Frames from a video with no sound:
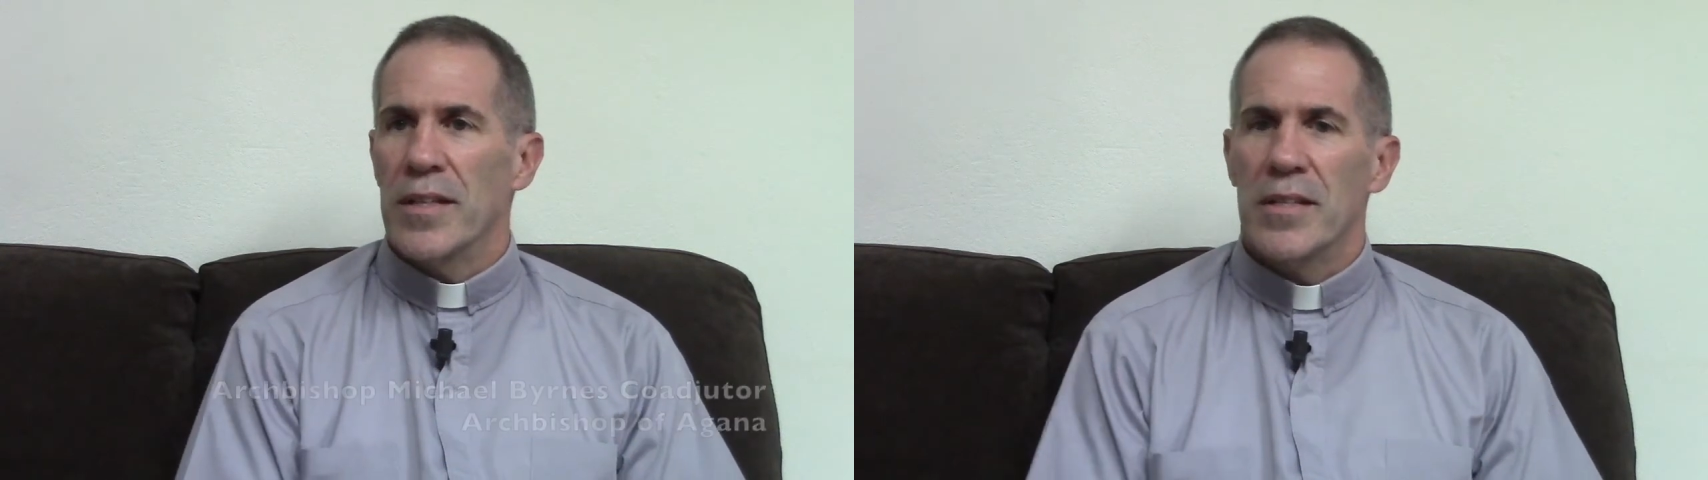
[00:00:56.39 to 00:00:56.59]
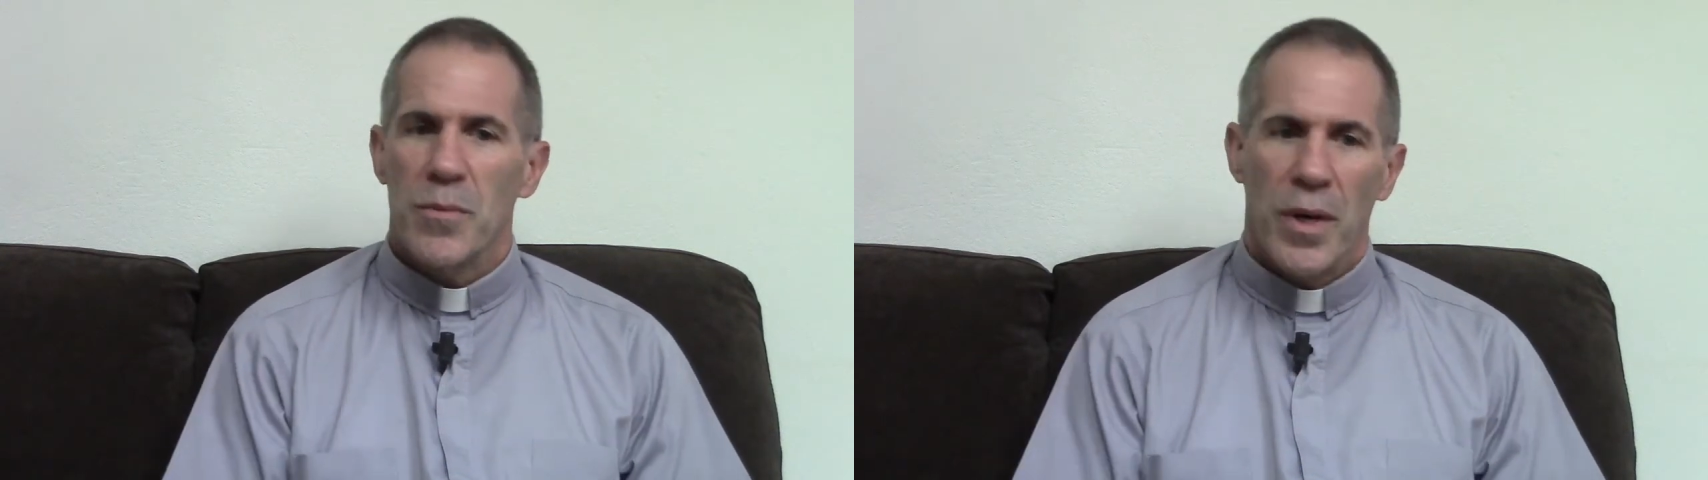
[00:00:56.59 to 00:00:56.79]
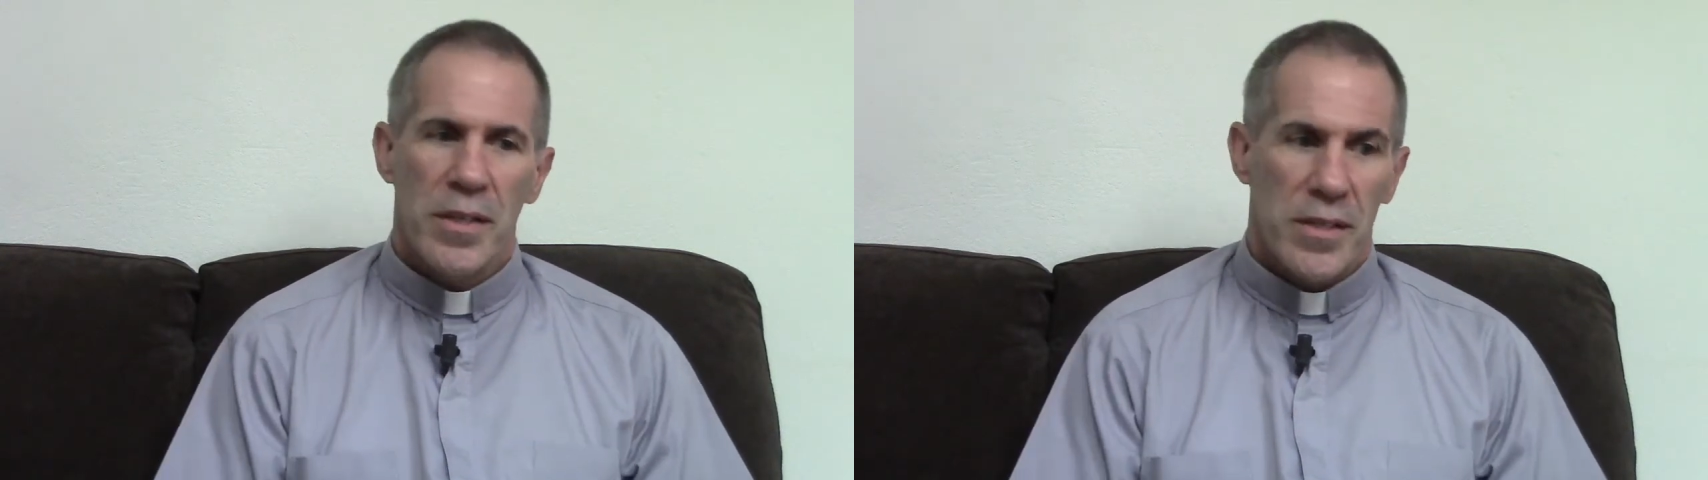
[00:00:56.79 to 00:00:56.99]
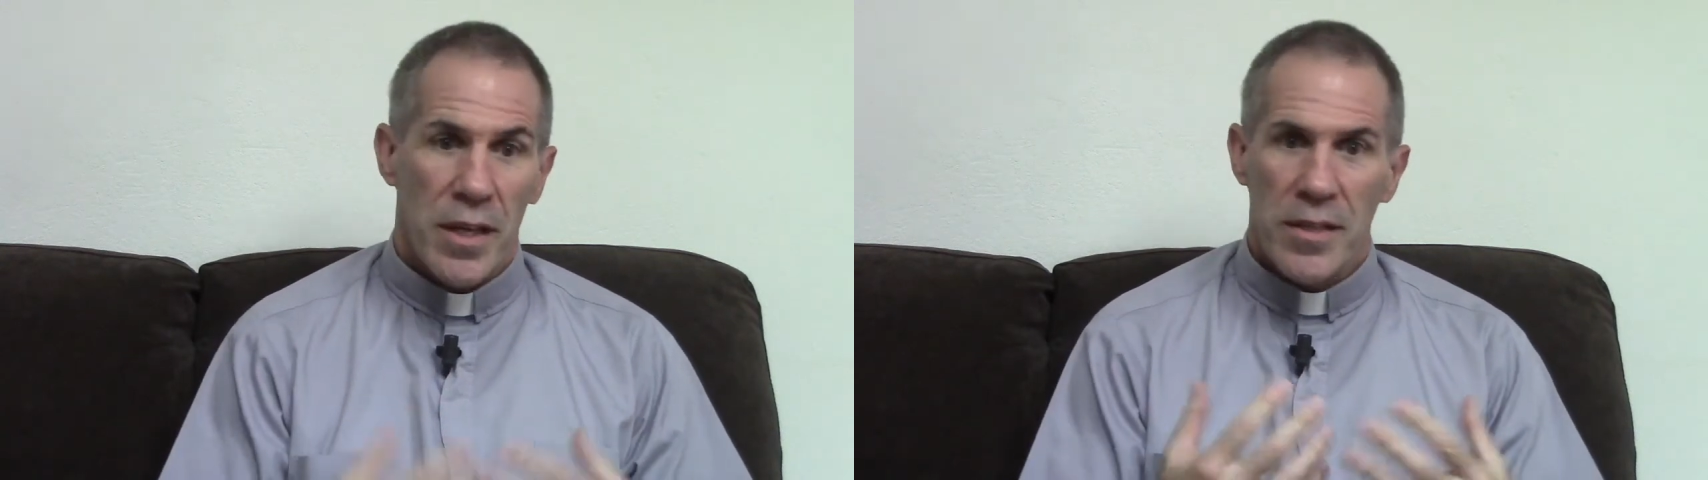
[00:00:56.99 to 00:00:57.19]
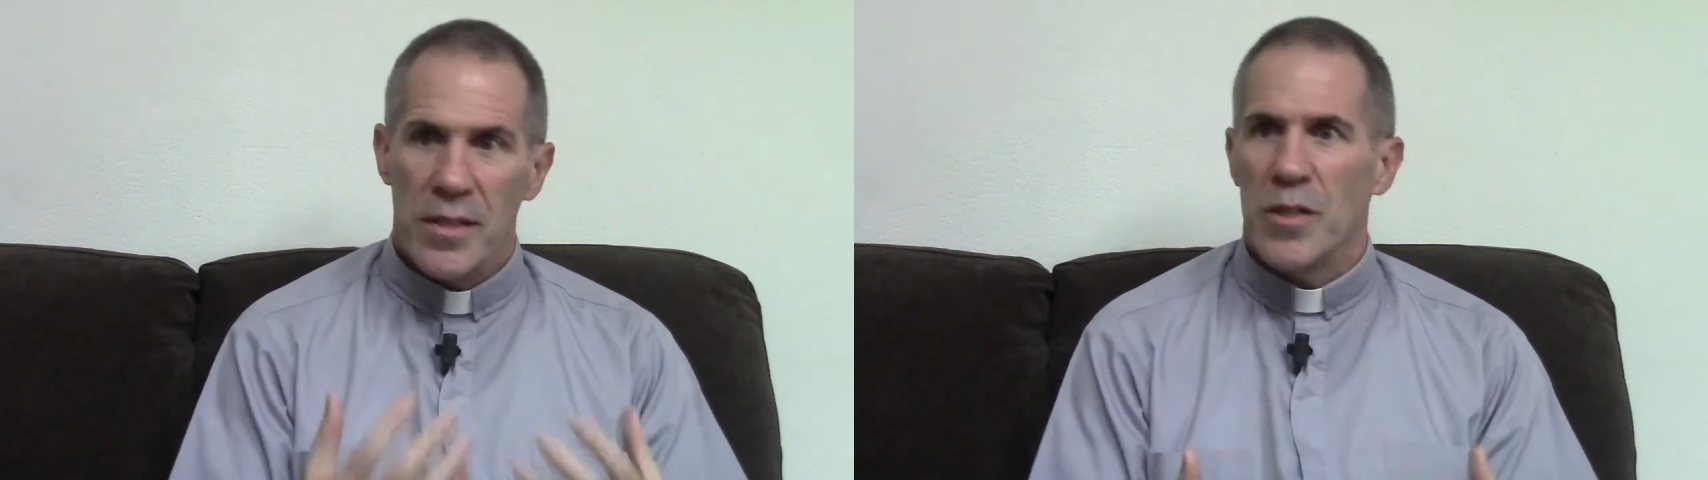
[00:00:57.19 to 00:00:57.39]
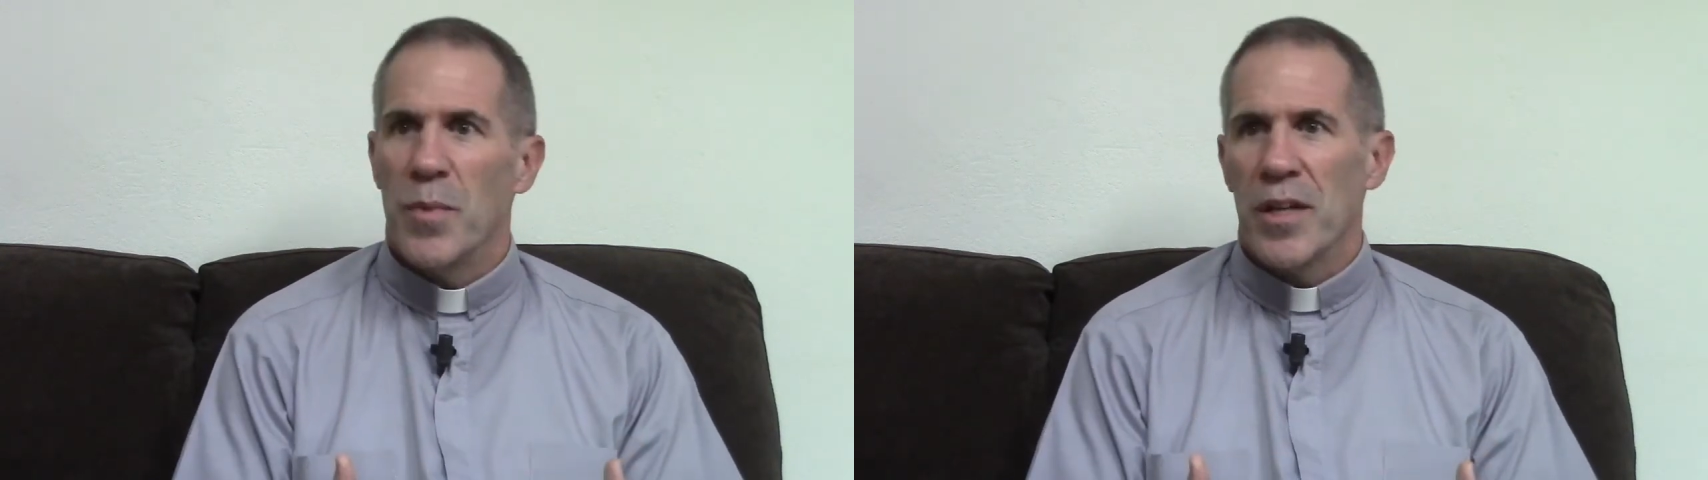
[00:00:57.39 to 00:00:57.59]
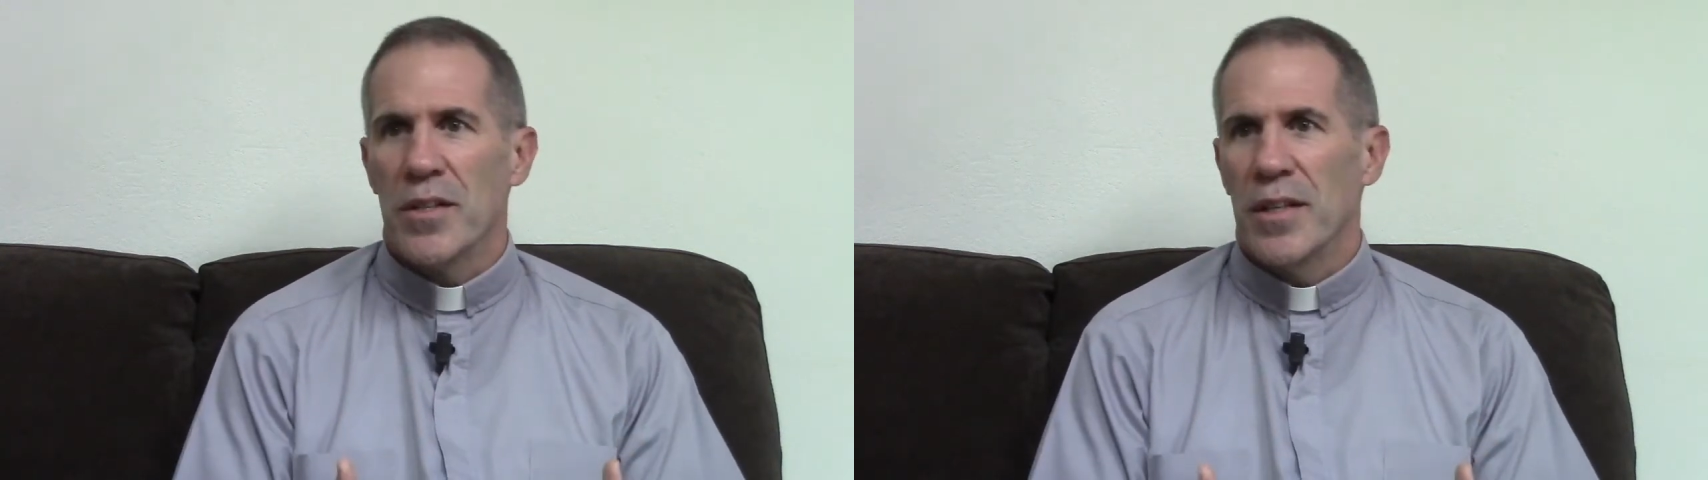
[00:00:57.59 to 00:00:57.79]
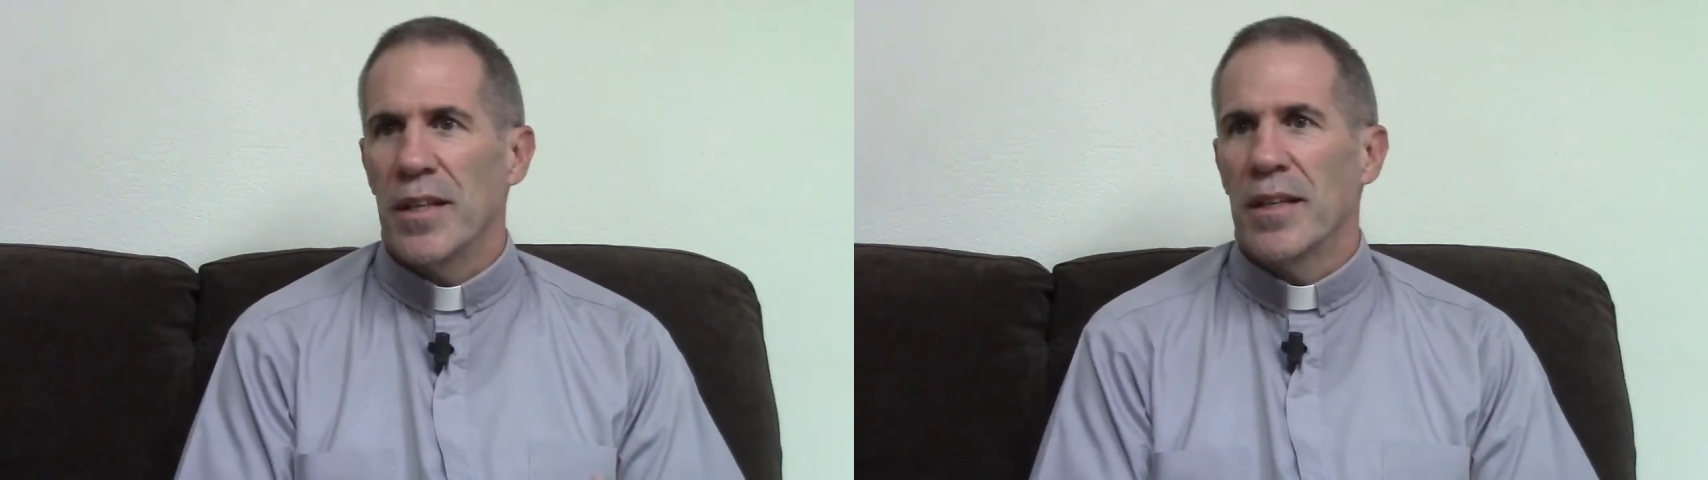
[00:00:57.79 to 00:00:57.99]
and sons
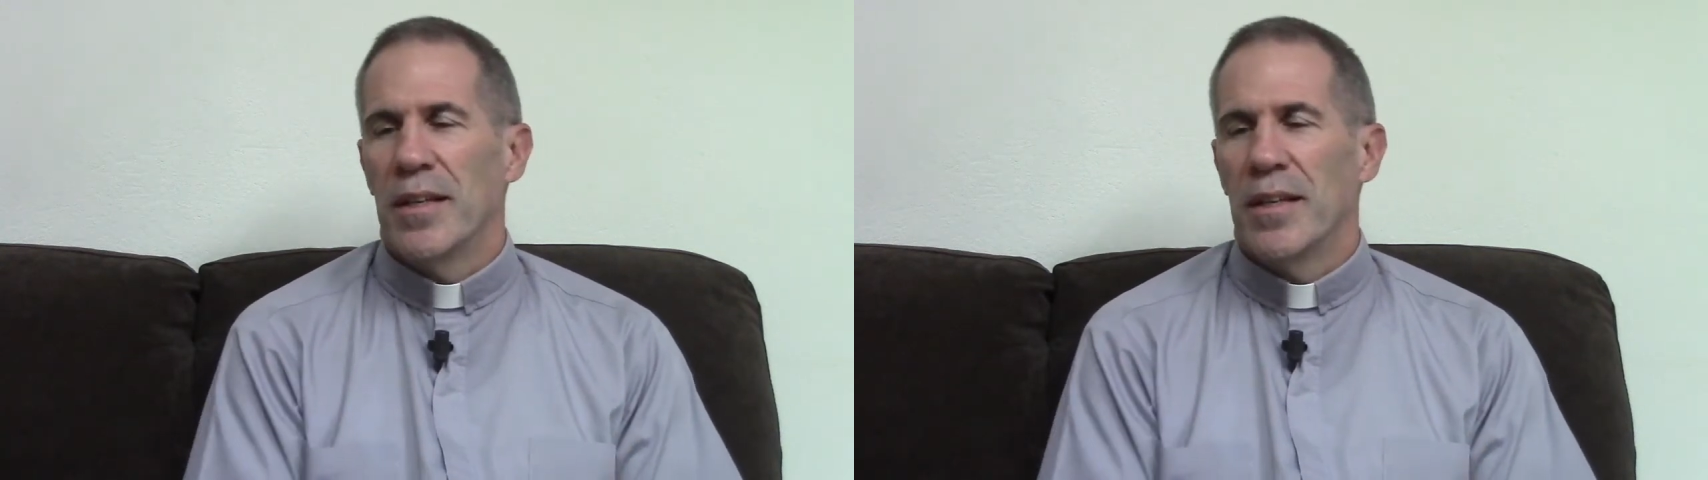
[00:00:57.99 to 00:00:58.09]
especially